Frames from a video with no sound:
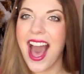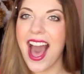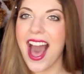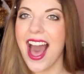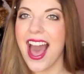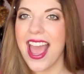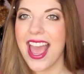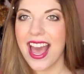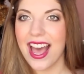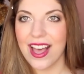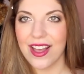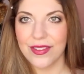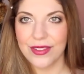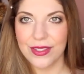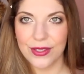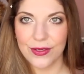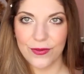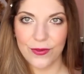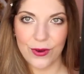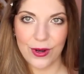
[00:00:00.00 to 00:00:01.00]
I have
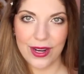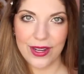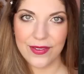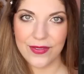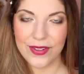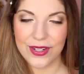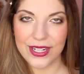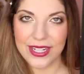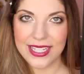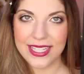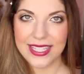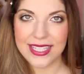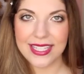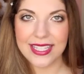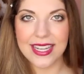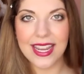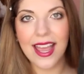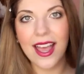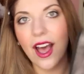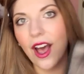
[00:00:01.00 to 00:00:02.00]
Sephora
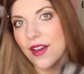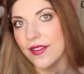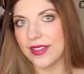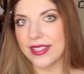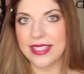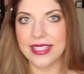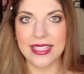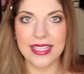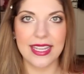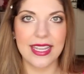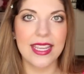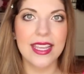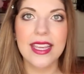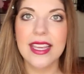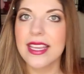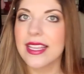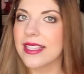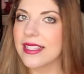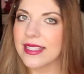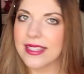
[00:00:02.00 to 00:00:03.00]
first. Obviously,
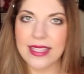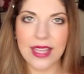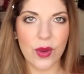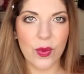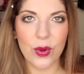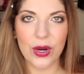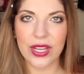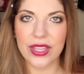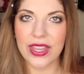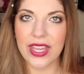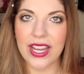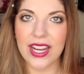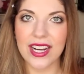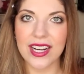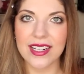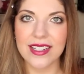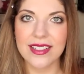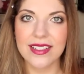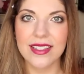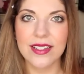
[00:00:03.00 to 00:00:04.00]
since I work
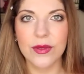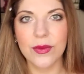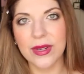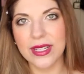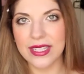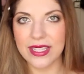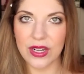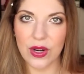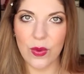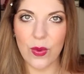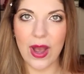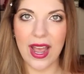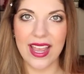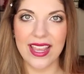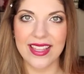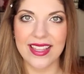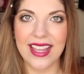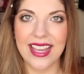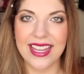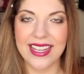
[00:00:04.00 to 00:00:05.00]
there, once in a
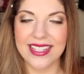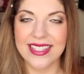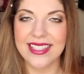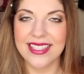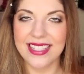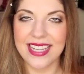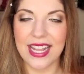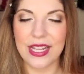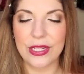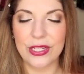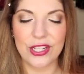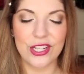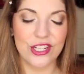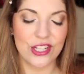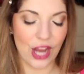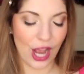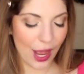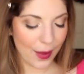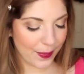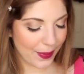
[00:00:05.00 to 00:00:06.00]
while I tend to
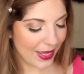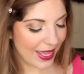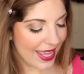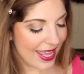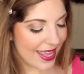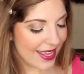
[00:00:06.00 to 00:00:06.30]
shop.